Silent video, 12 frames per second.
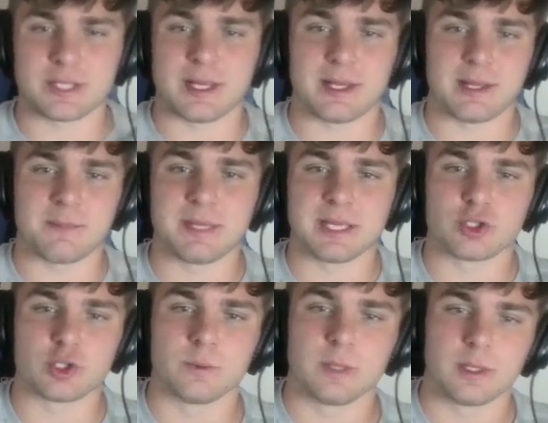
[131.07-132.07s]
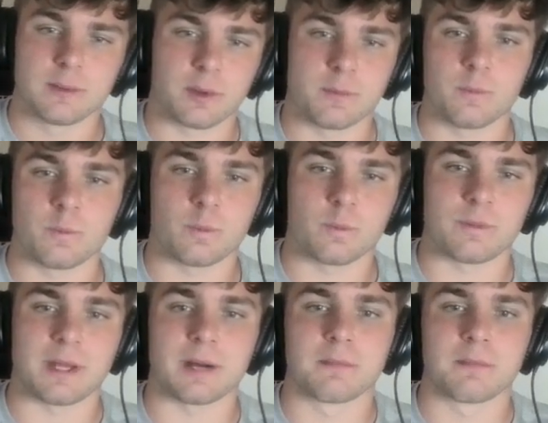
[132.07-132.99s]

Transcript: and then Pikachu. Oh, there.